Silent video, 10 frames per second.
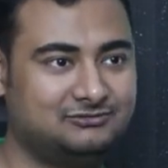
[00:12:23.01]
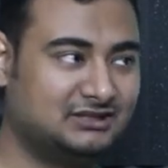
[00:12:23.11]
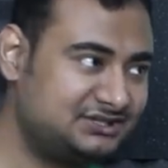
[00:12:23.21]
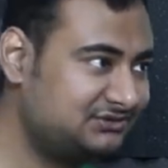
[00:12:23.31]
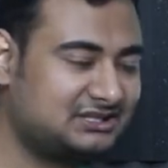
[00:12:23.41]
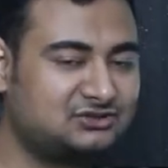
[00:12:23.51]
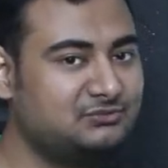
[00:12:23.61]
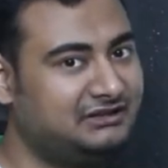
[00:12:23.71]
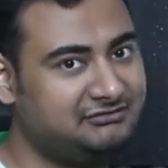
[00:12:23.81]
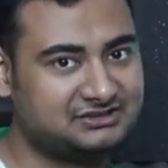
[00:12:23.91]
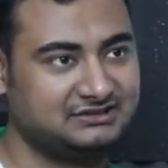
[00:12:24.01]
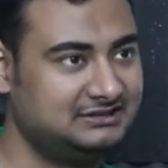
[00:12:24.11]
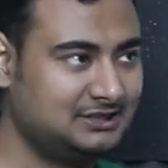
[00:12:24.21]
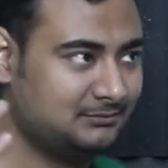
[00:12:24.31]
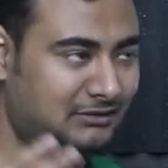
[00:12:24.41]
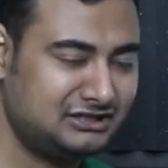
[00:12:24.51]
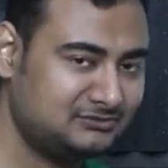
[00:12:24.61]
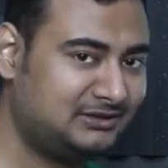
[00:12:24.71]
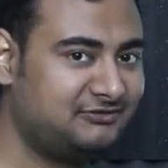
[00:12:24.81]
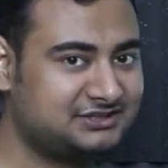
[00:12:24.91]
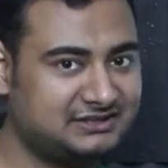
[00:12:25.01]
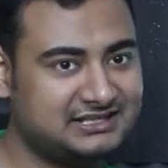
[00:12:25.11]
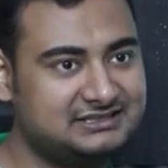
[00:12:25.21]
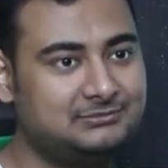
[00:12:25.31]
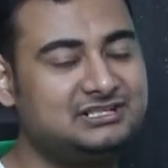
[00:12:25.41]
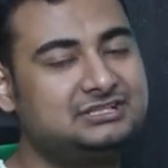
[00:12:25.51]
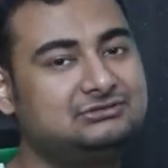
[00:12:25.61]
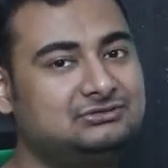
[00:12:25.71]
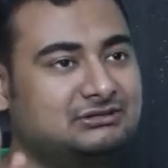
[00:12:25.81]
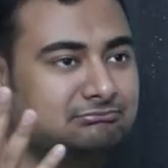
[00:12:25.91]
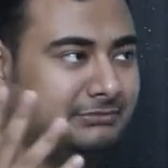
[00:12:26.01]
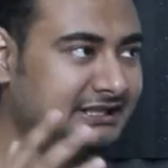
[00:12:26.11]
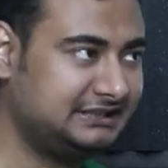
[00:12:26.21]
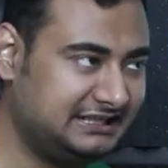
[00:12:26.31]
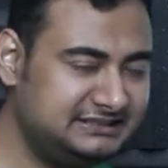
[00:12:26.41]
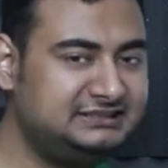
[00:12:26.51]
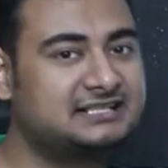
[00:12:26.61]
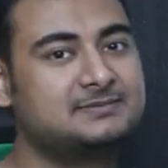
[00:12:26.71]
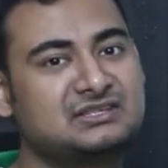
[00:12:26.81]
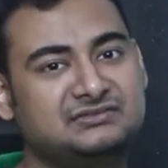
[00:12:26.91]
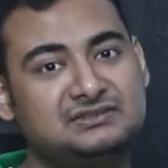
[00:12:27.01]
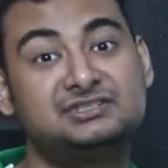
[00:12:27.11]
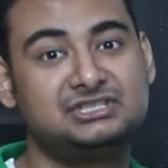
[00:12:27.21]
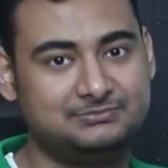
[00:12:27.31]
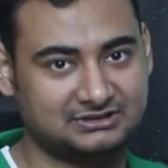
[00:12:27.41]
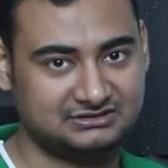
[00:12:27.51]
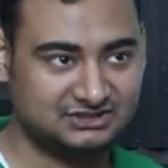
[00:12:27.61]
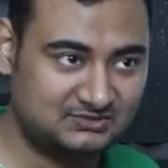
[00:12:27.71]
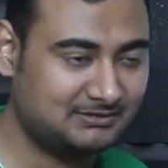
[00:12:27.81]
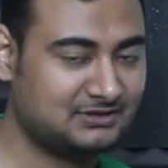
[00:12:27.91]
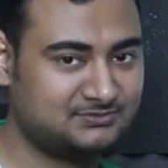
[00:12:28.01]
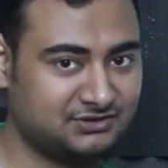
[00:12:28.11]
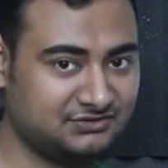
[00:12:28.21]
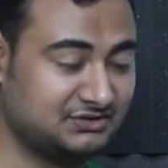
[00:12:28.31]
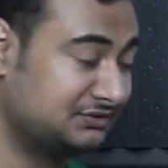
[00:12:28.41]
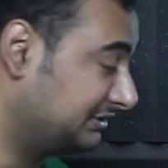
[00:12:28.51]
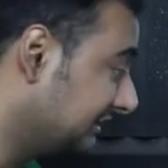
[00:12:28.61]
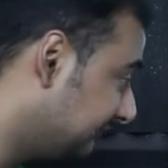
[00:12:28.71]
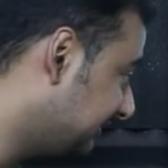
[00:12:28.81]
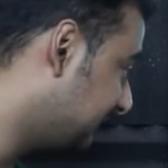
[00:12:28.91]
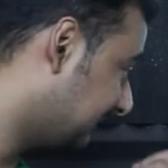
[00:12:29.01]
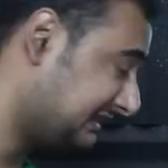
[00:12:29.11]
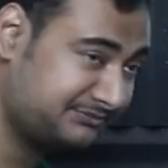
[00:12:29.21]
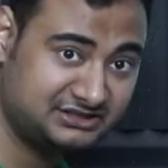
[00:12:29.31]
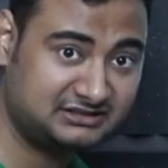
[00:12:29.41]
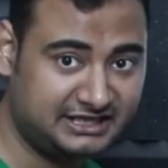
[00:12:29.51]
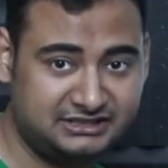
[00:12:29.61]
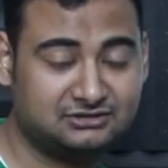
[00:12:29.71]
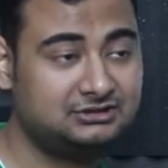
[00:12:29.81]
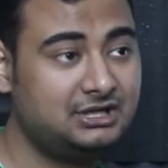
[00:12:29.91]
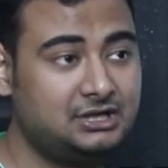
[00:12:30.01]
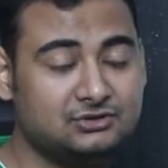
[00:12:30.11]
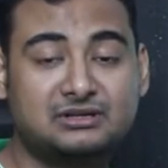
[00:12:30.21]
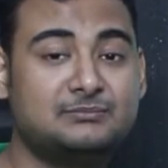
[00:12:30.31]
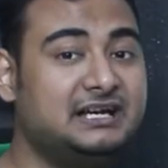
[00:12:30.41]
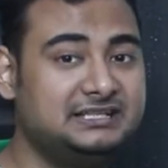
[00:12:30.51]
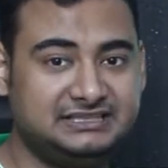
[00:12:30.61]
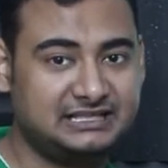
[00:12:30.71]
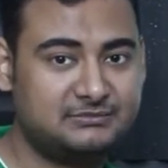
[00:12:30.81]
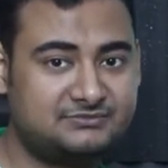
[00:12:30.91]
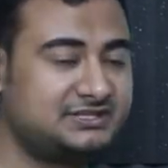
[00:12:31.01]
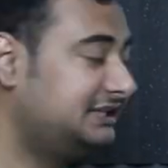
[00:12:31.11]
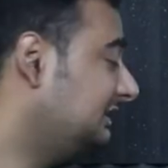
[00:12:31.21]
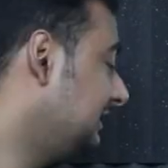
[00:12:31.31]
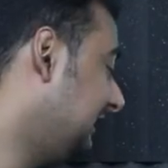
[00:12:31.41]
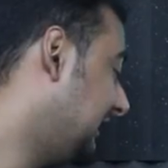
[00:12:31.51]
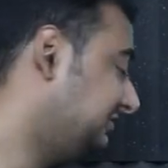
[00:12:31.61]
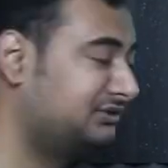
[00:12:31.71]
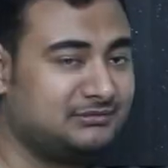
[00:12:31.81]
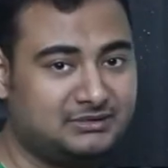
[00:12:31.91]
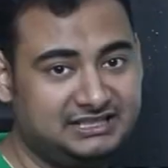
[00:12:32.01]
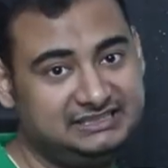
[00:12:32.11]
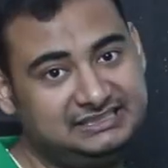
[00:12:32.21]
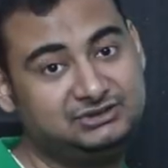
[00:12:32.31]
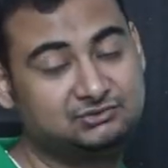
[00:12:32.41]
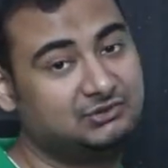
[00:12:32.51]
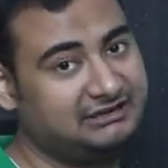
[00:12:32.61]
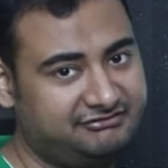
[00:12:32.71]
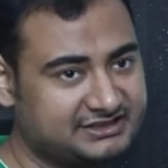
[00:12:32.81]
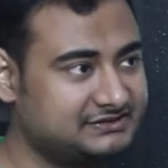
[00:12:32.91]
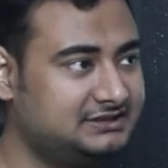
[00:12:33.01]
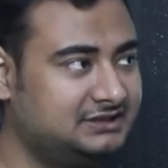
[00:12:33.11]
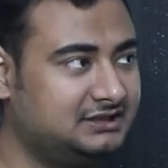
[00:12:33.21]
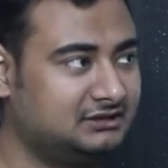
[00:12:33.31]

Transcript: Once you start to manufacture, mass manufacturing has the ability to make any expensive thing cheaper just by mass producing. So think of it this way: Samsung right now, you can buy eMMC and you can buy eUFS.